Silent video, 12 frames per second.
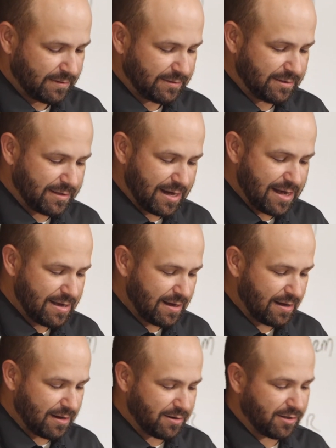Do
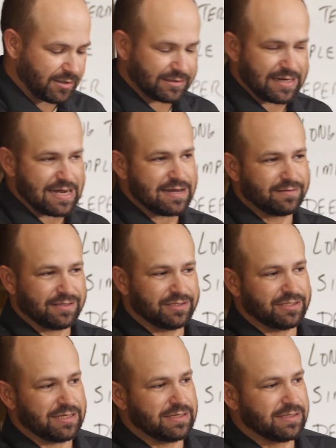they understand that
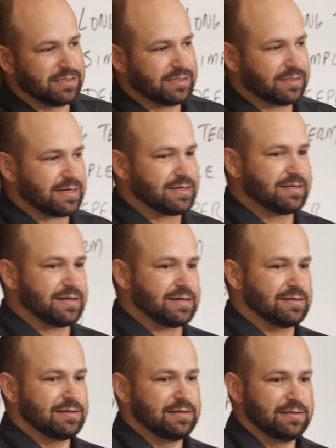Jesus said
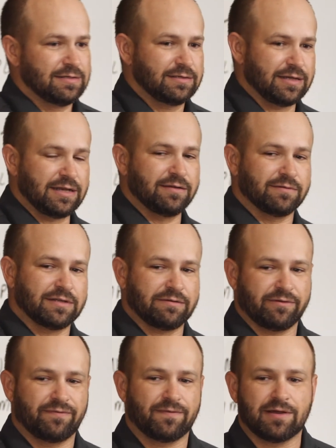that anyone that
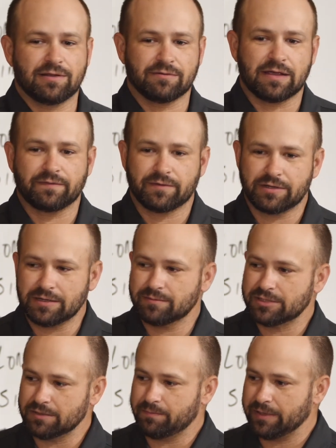would follow after him
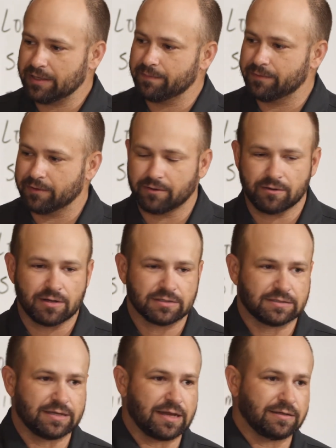should pick up their
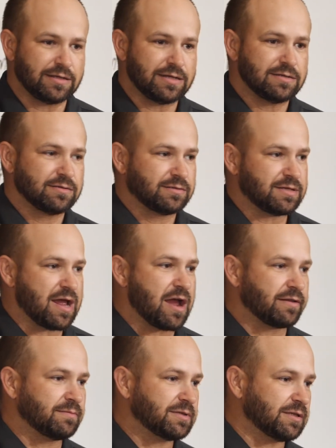cross daily, deny
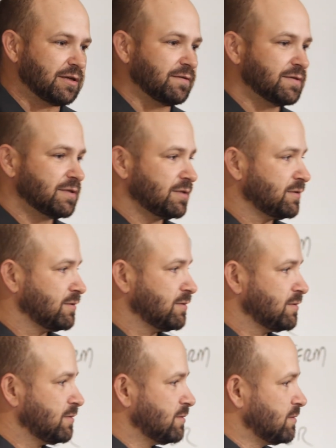themselves,
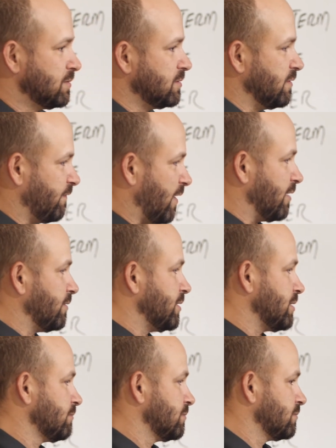and follow
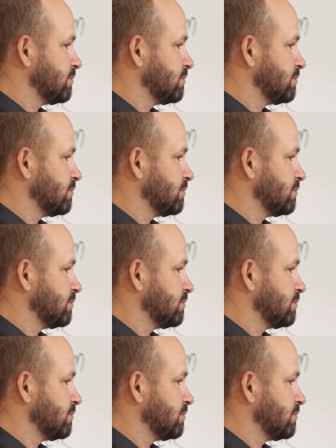him?